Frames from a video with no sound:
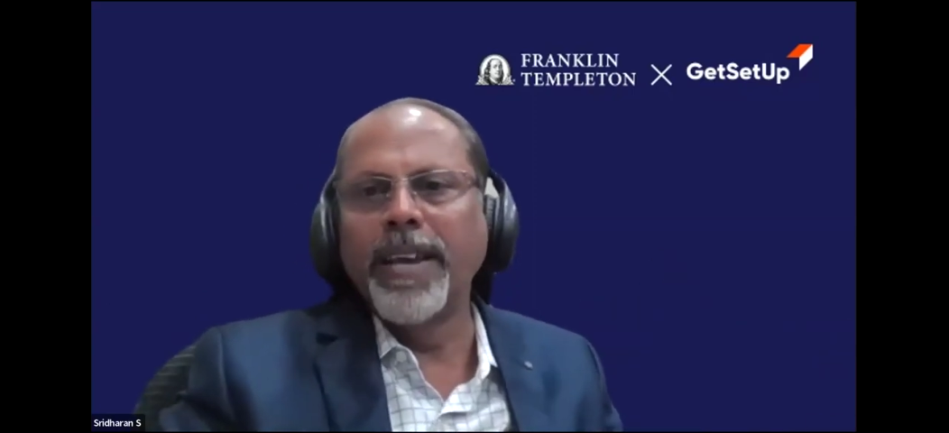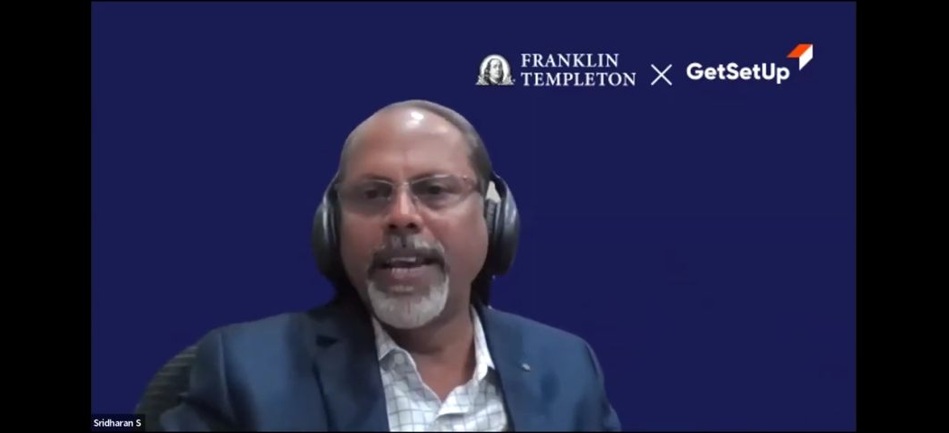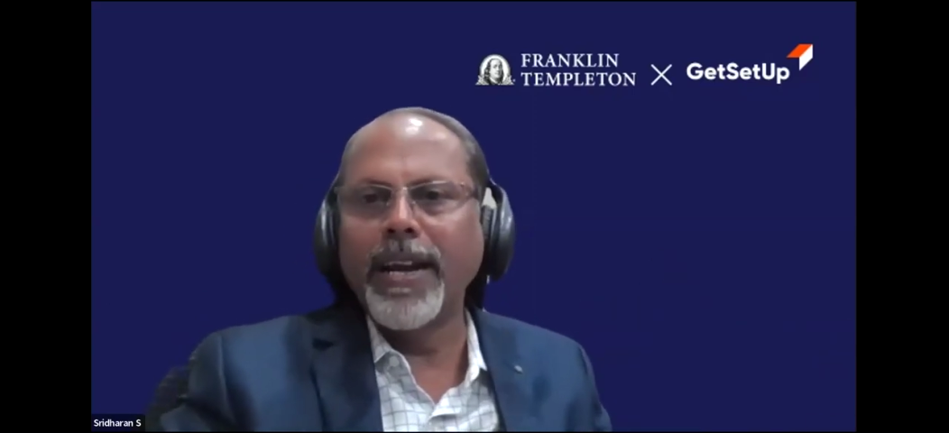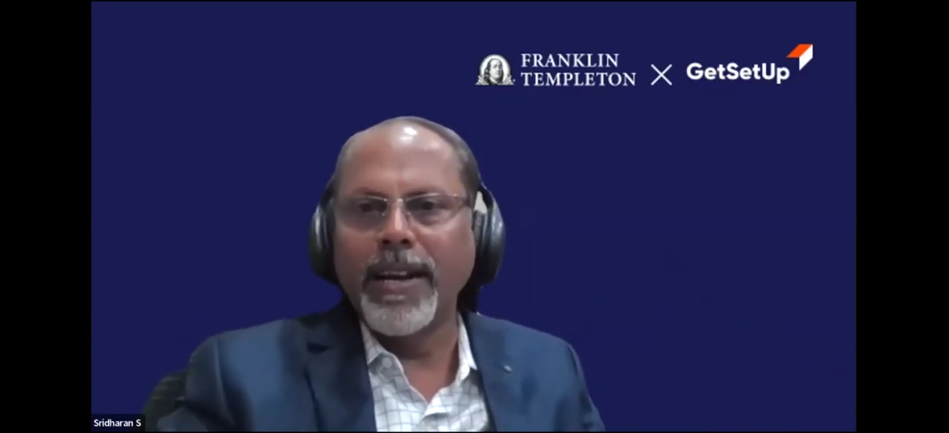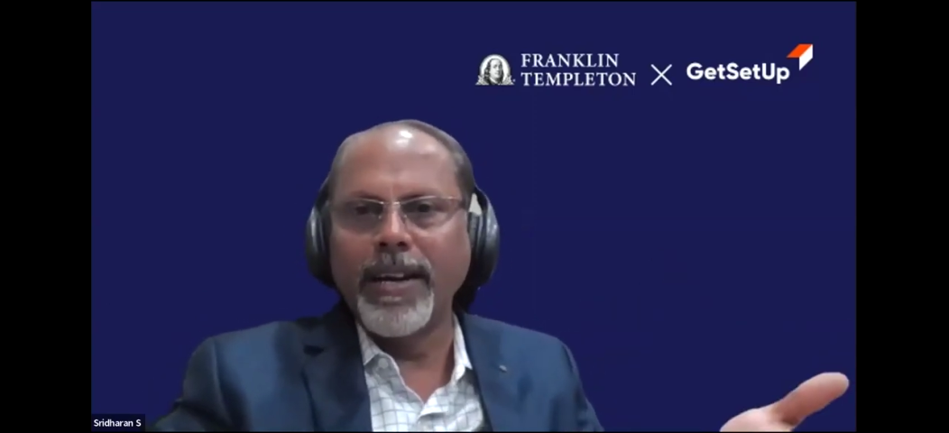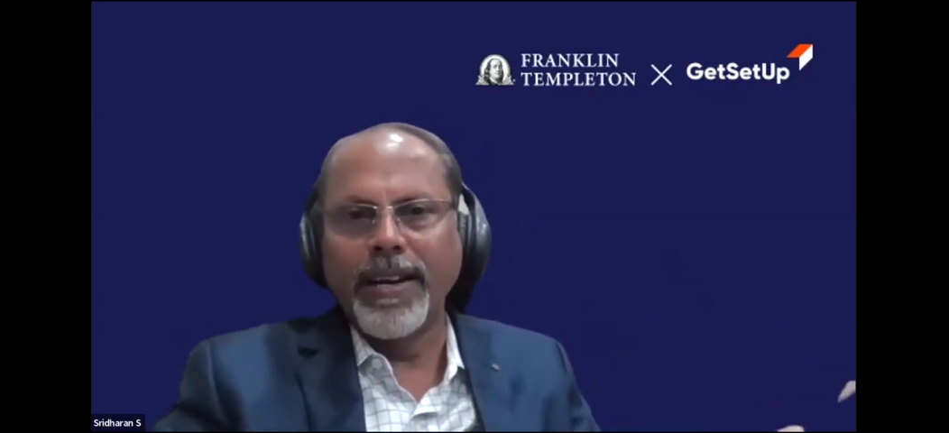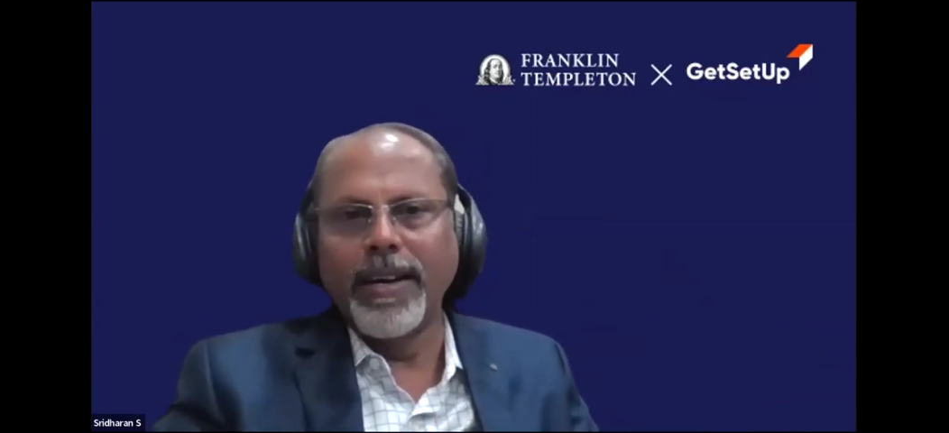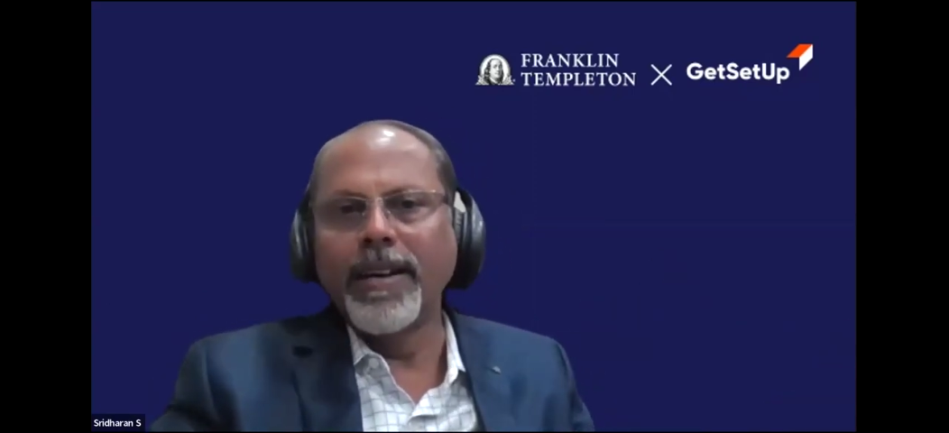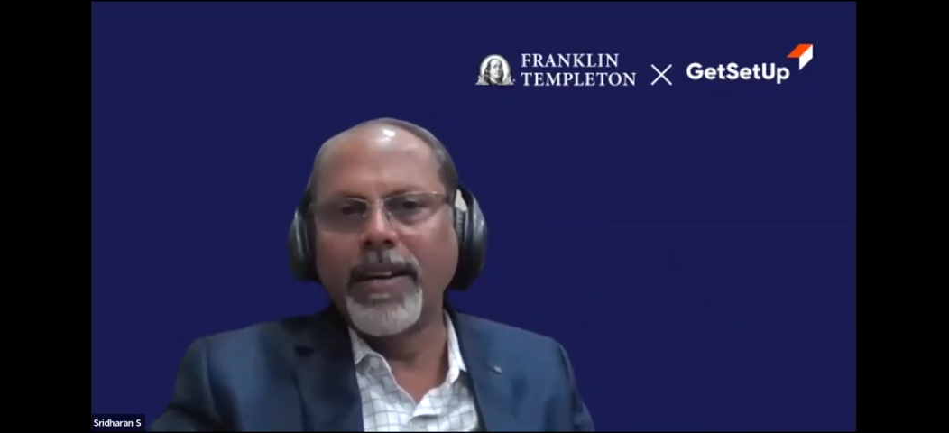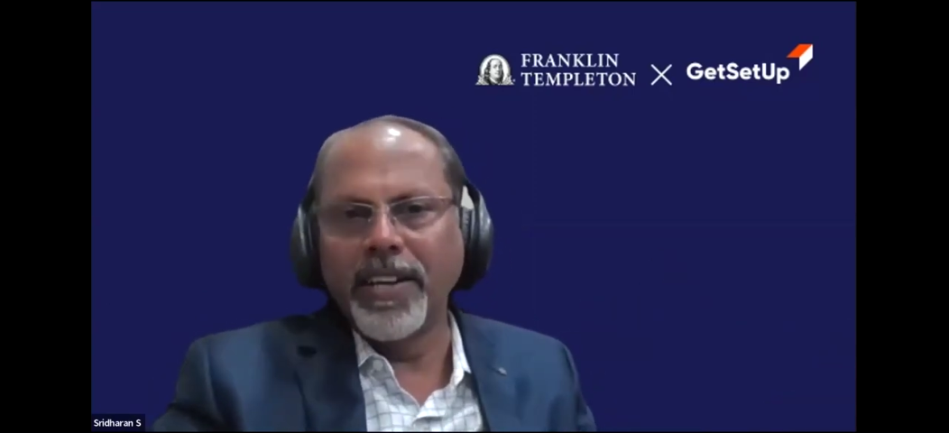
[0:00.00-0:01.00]
being
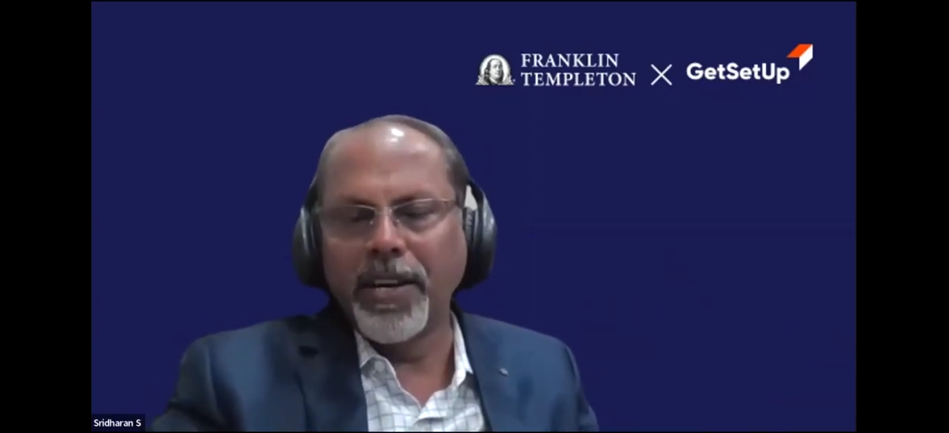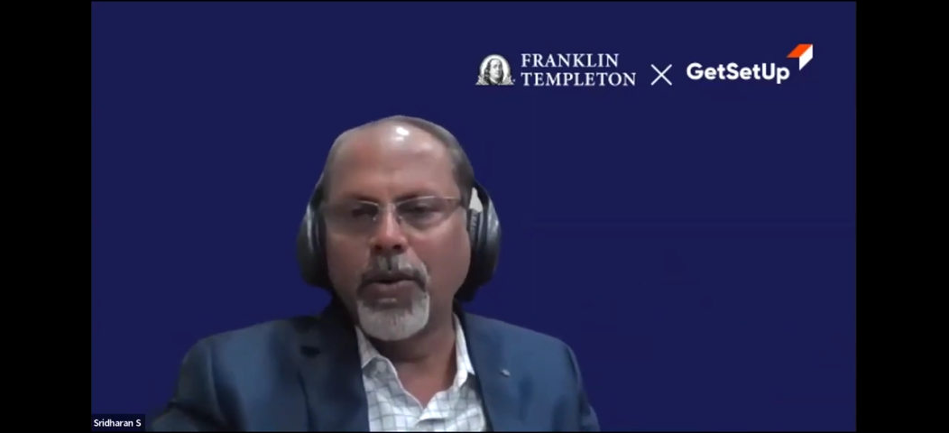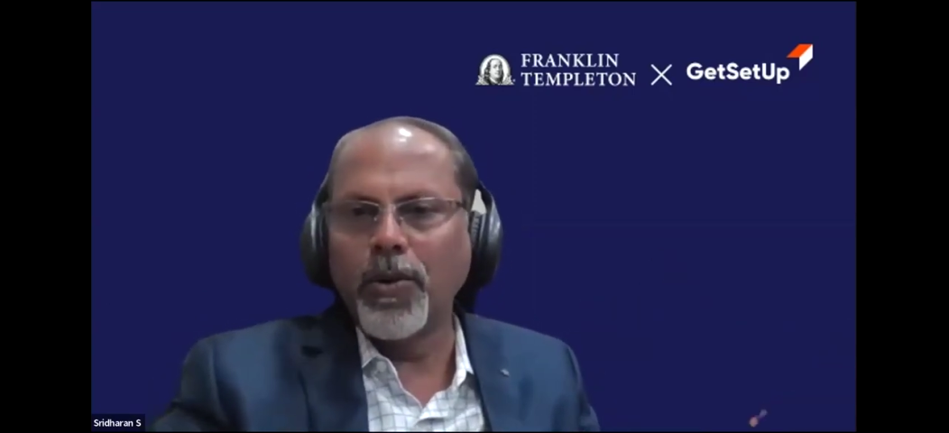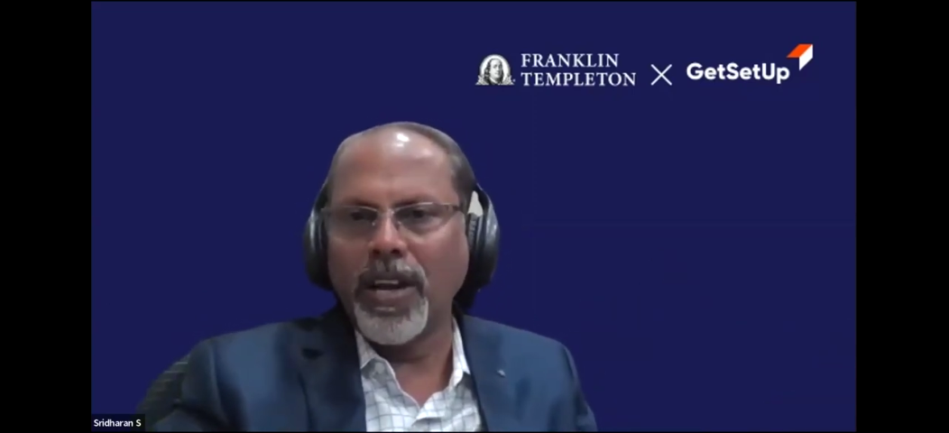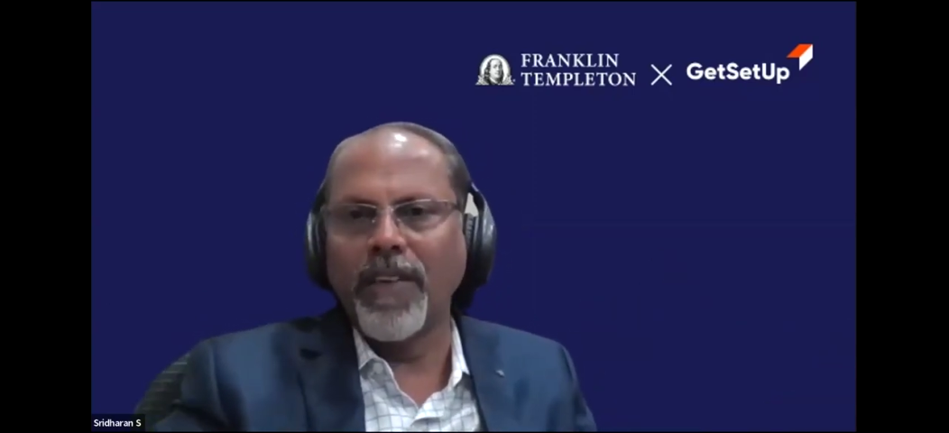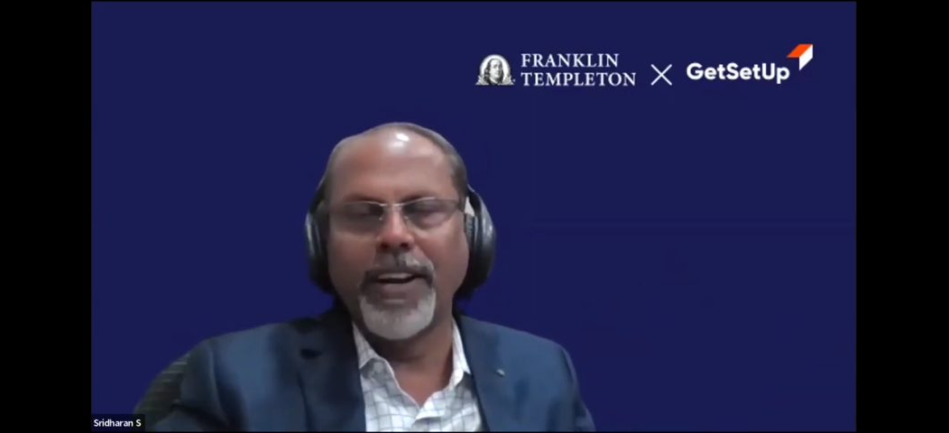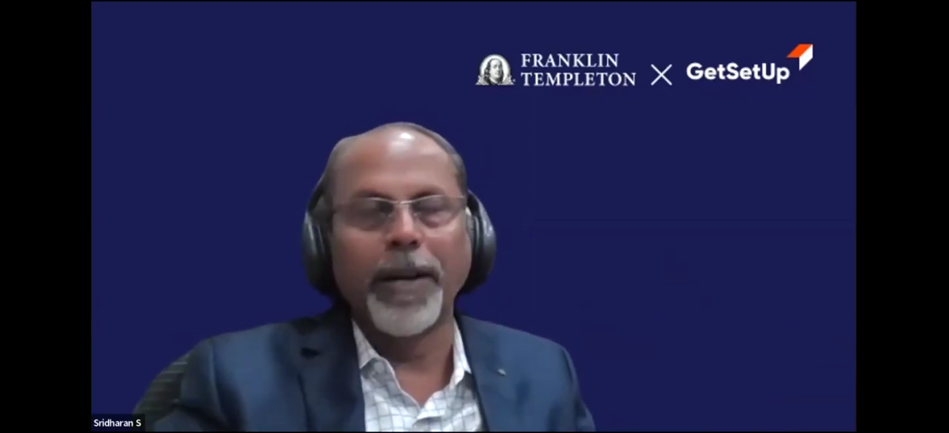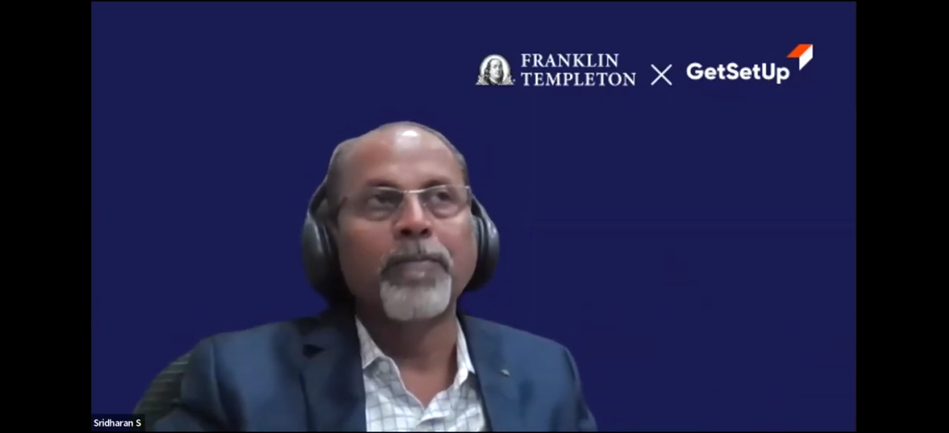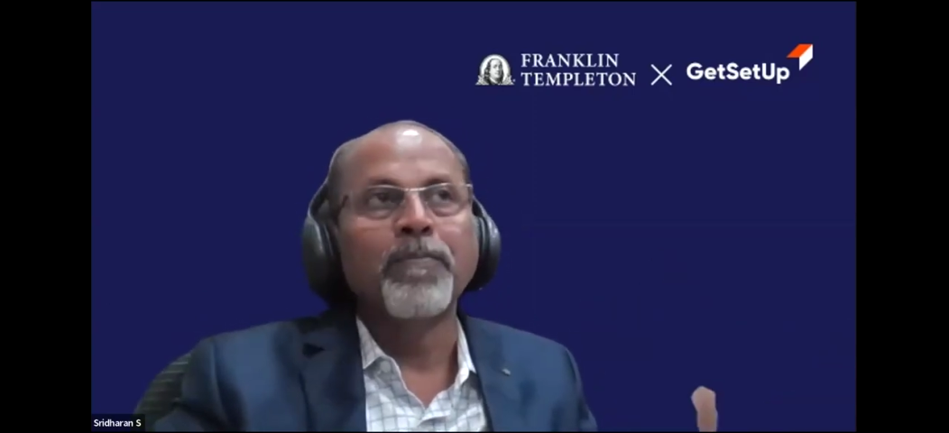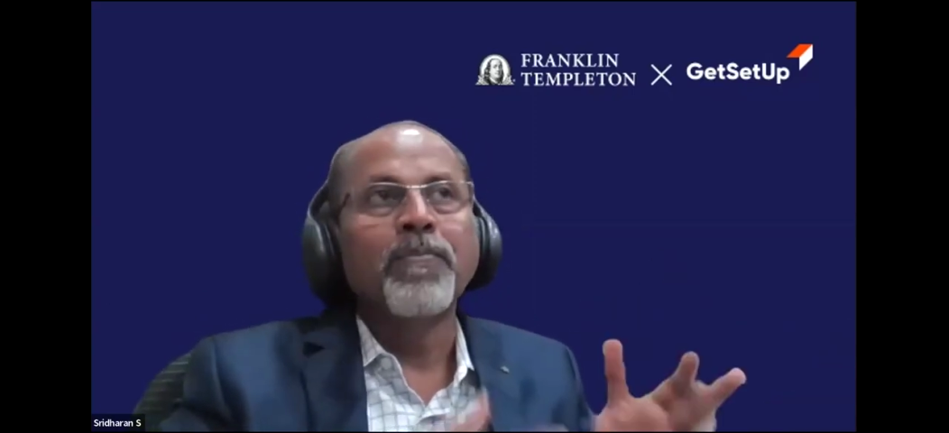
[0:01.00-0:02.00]

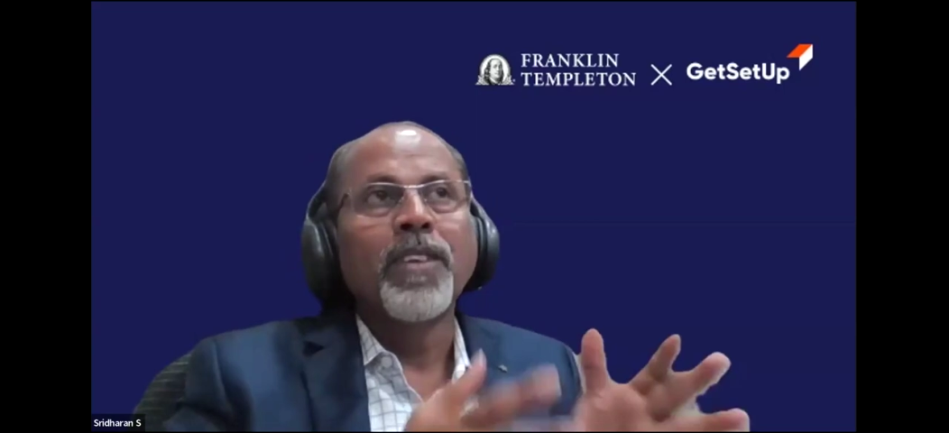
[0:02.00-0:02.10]
given.